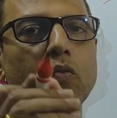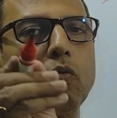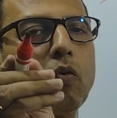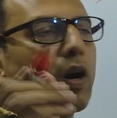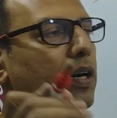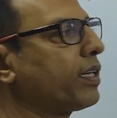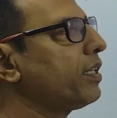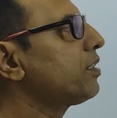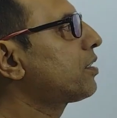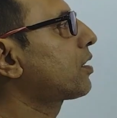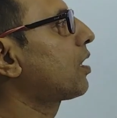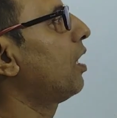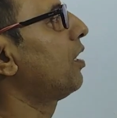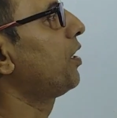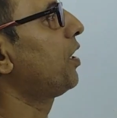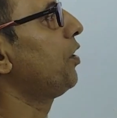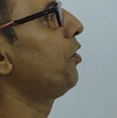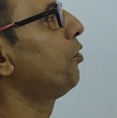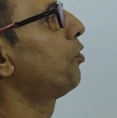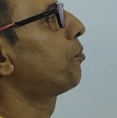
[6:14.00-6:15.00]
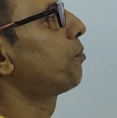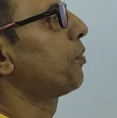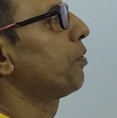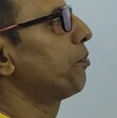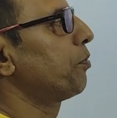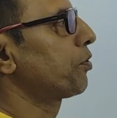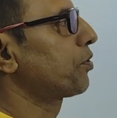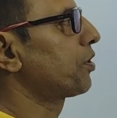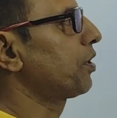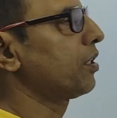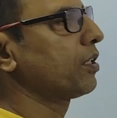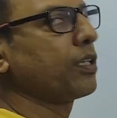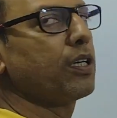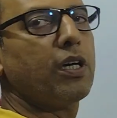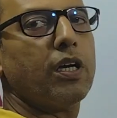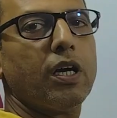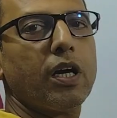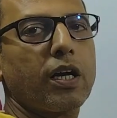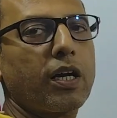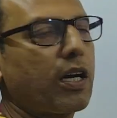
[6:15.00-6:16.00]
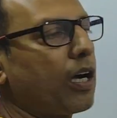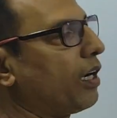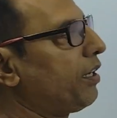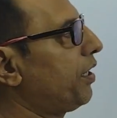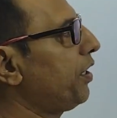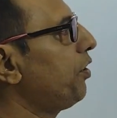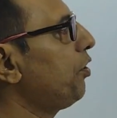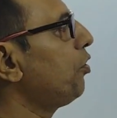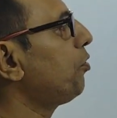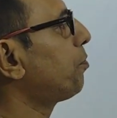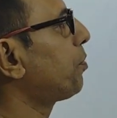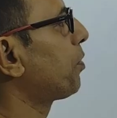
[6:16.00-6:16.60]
What is continued proportion? Continued